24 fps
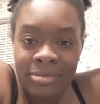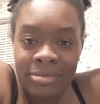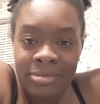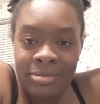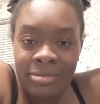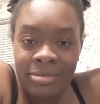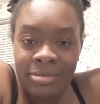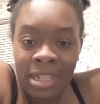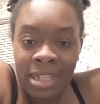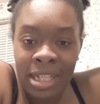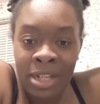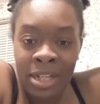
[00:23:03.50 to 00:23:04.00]

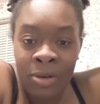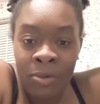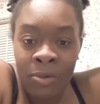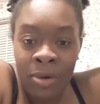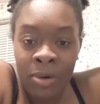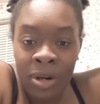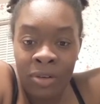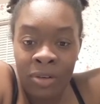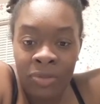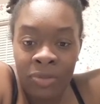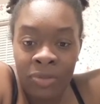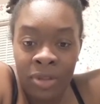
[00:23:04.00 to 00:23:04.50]
in a
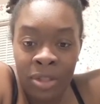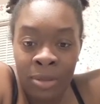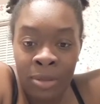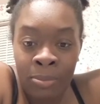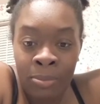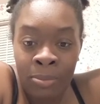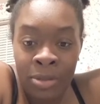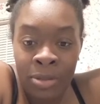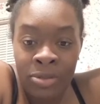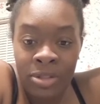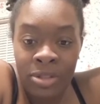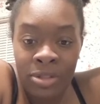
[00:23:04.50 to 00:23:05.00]
world full of
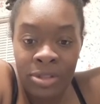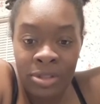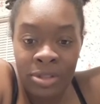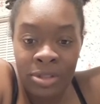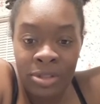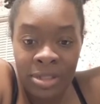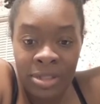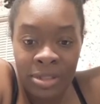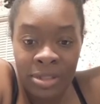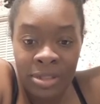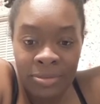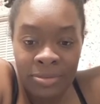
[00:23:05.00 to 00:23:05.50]

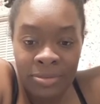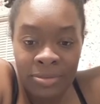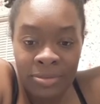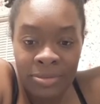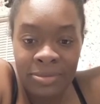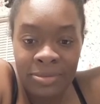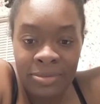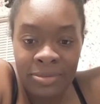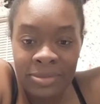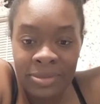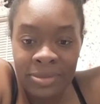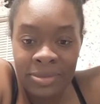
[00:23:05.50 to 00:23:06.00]
boasters.
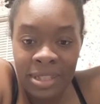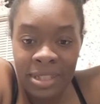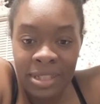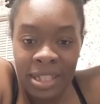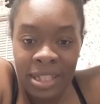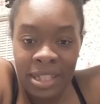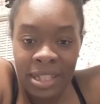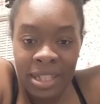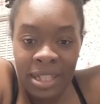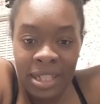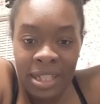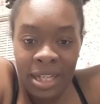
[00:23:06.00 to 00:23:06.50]

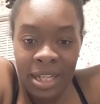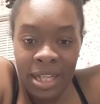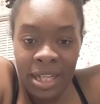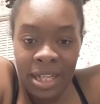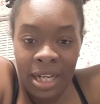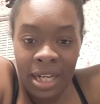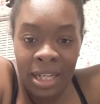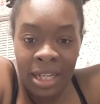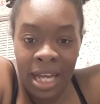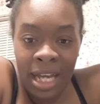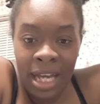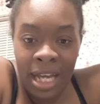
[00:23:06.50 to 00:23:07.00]
A
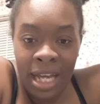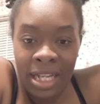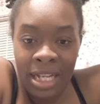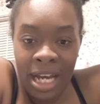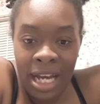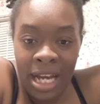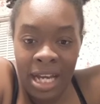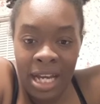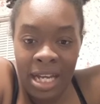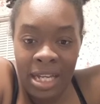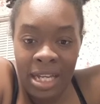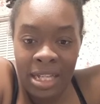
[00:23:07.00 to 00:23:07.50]
lot of
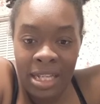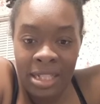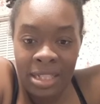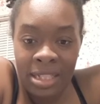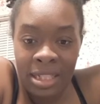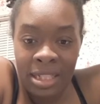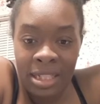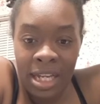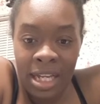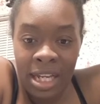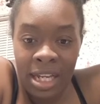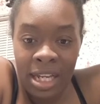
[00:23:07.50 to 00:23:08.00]
guys
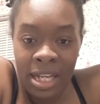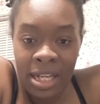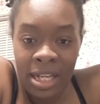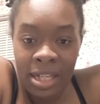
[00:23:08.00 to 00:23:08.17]
let